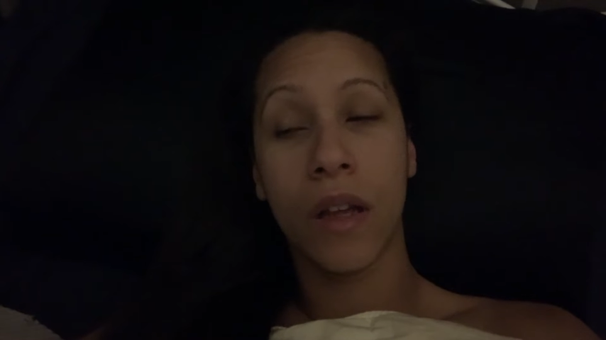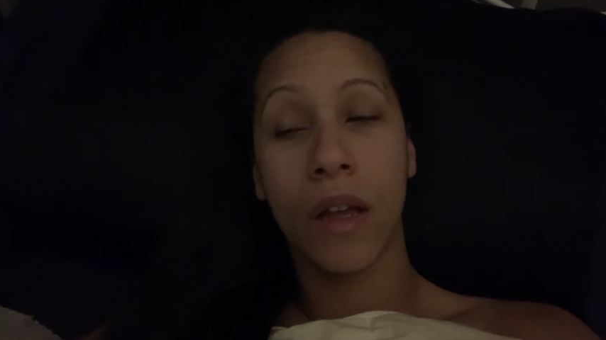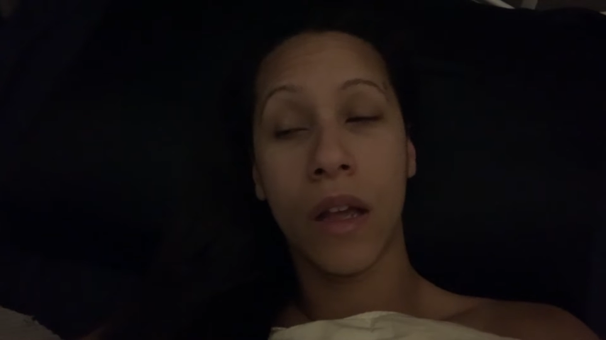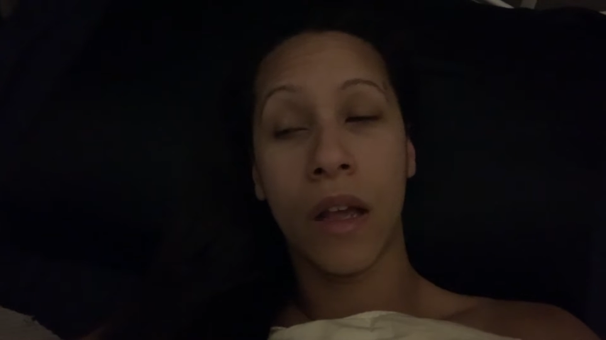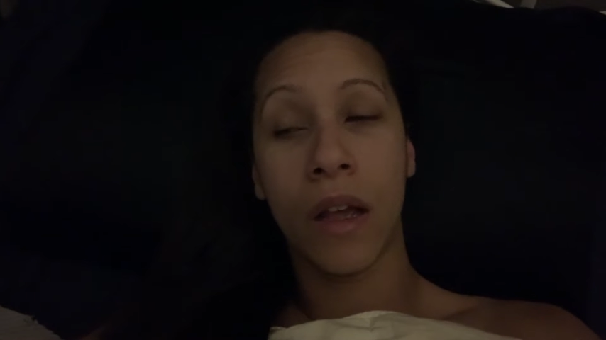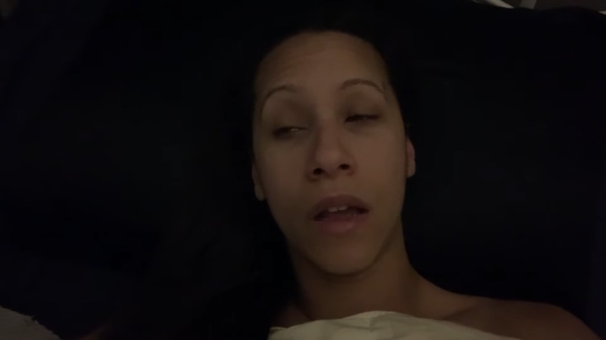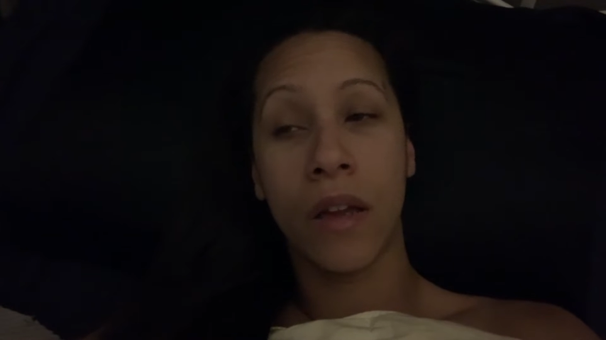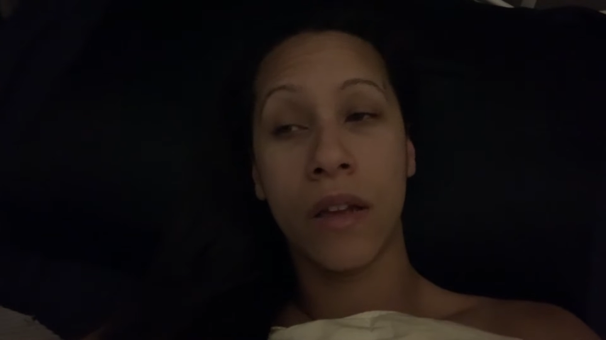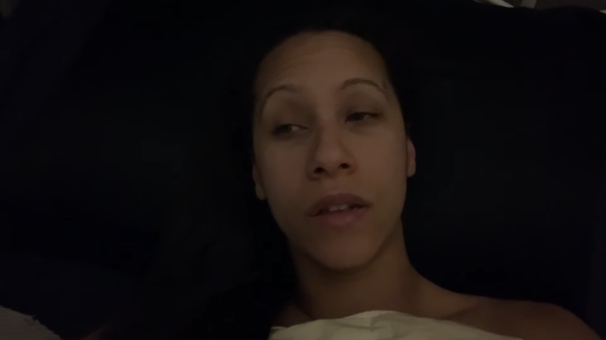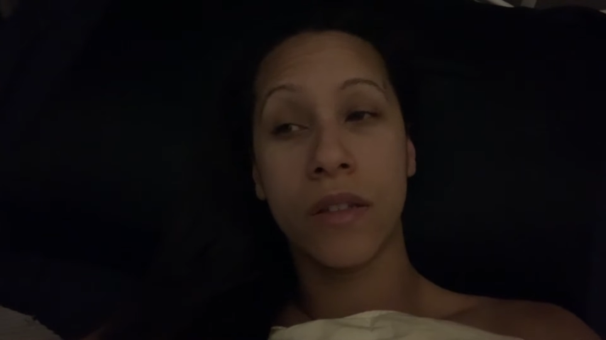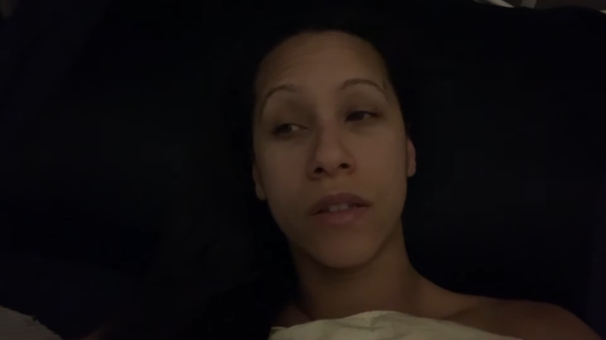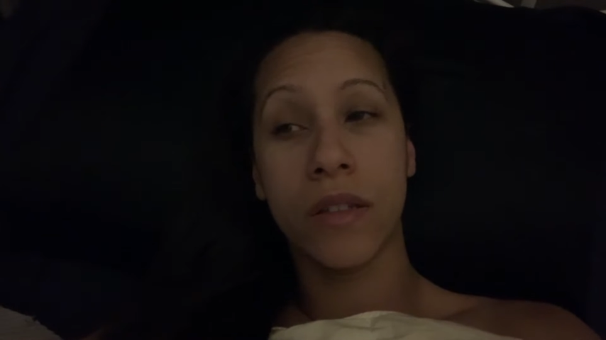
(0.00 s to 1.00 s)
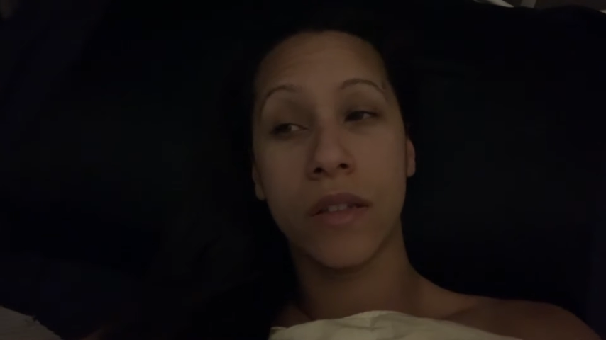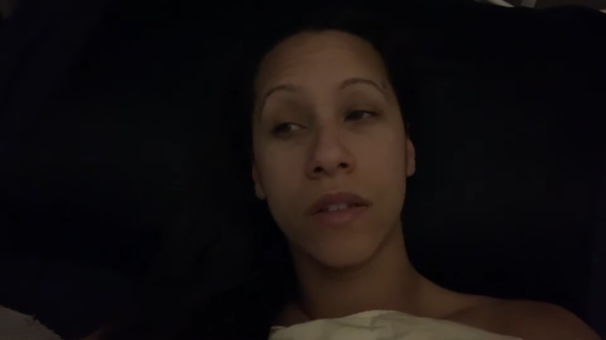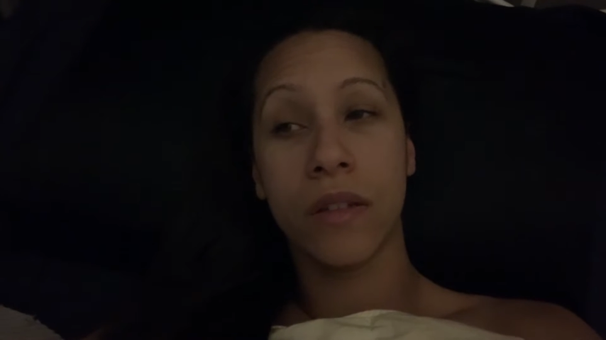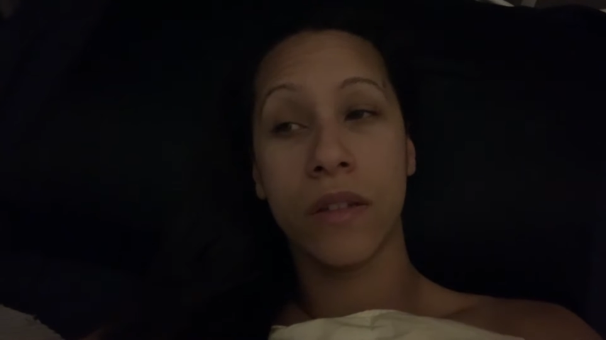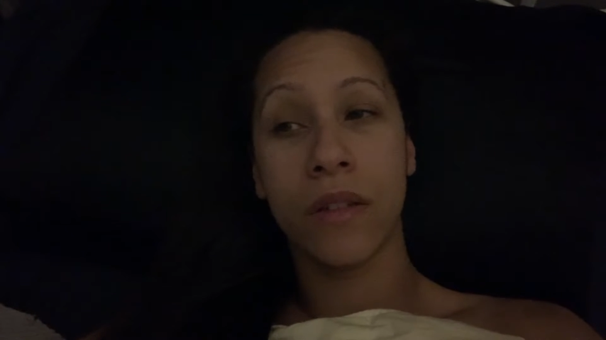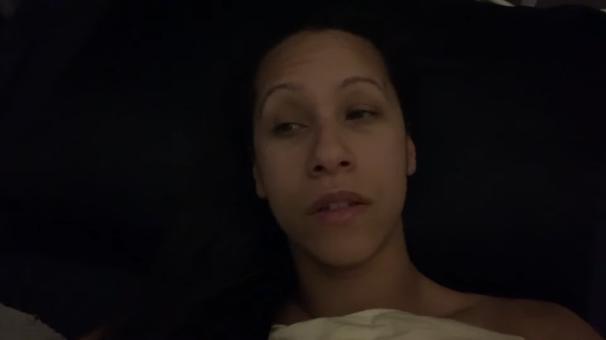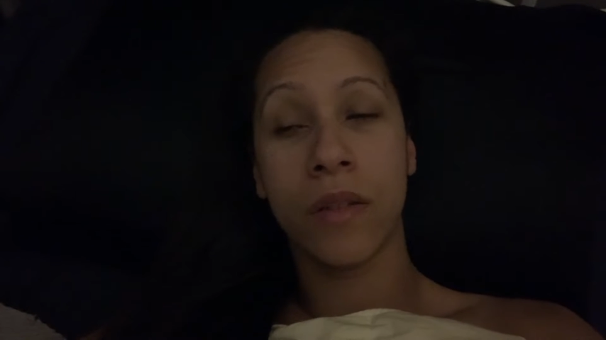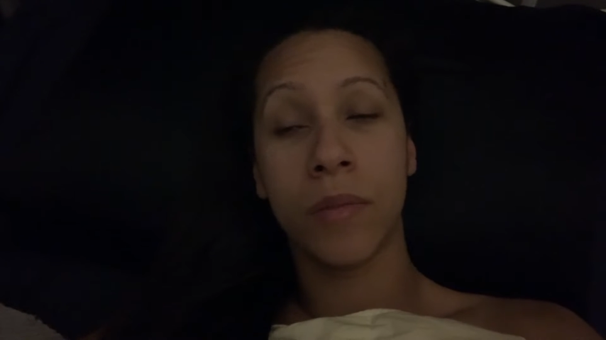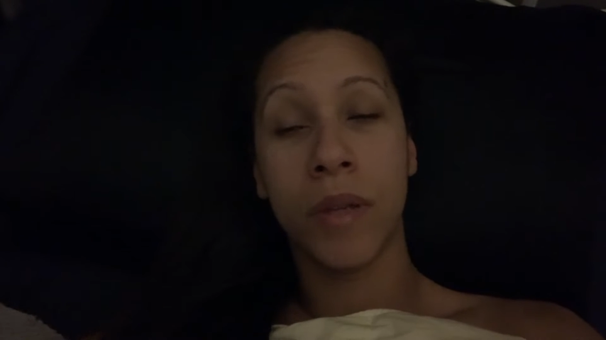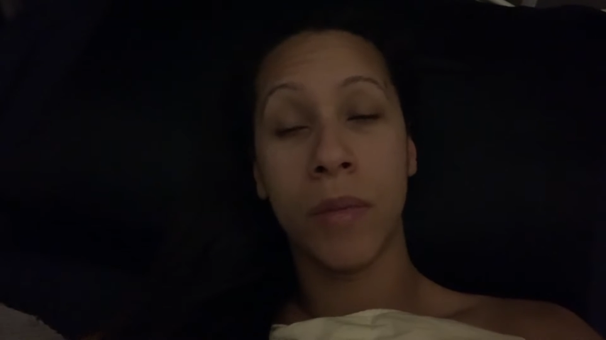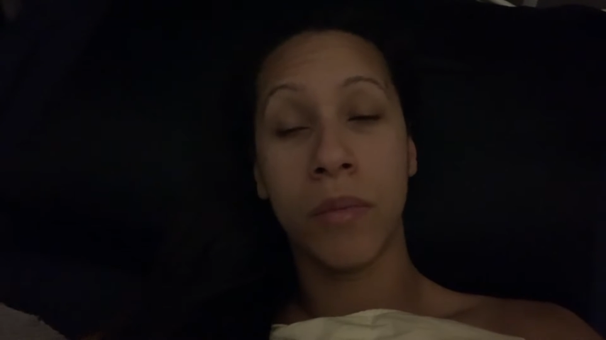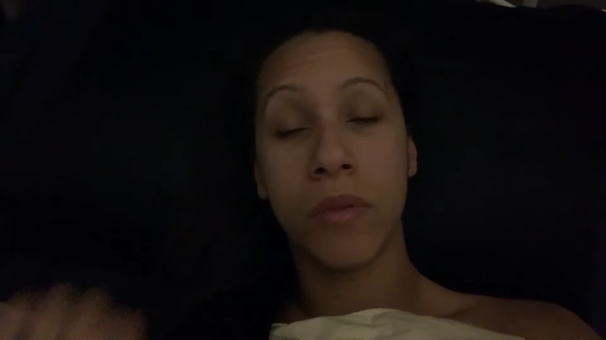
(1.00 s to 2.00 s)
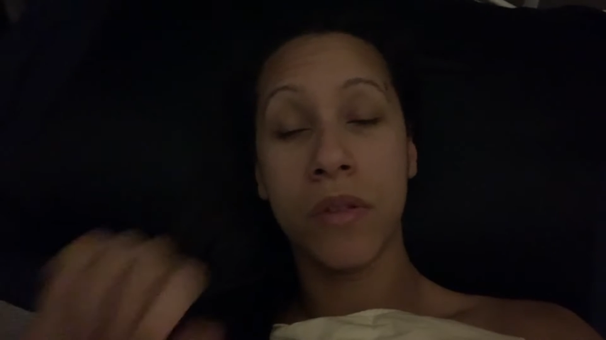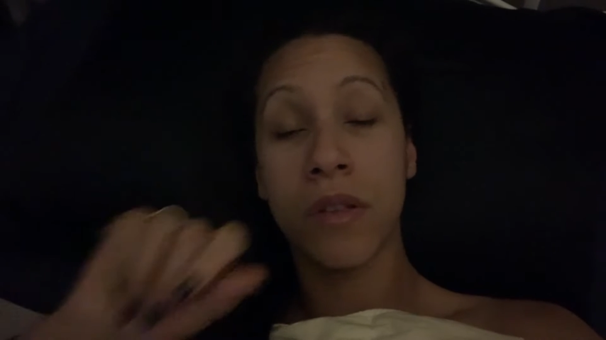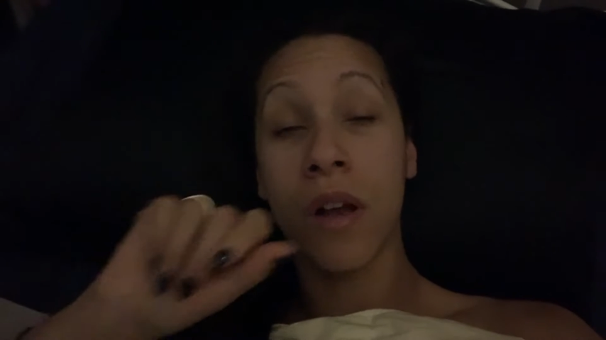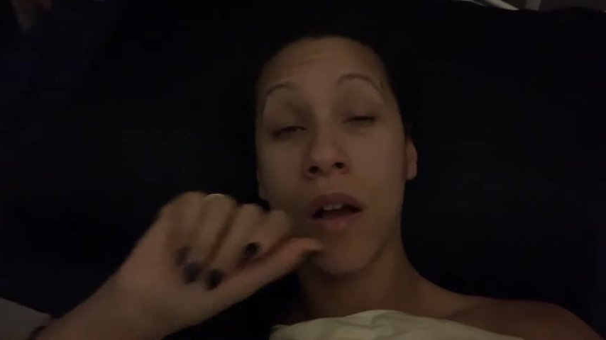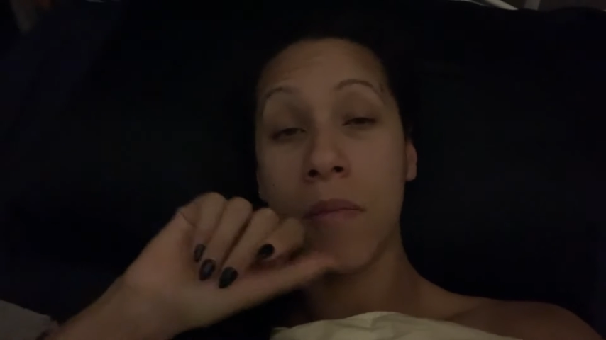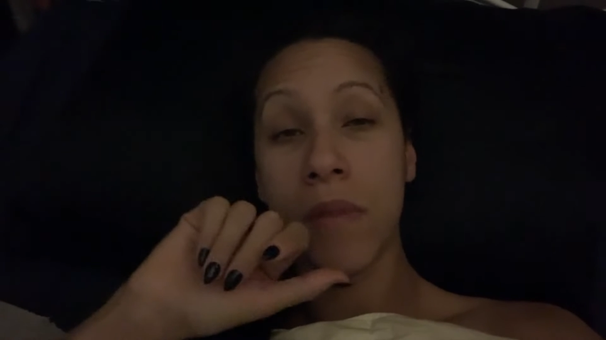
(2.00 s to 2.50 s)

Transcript: and the people saw